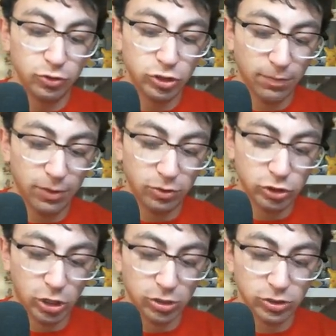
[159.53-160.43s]
Jumbo
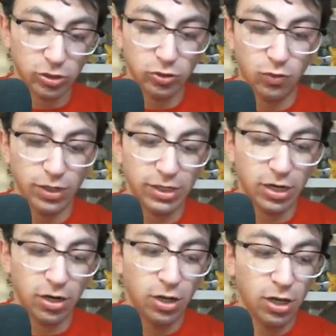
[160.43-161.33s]
Charizard coin
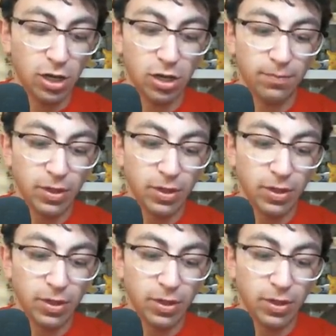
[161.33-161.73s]
here. Um,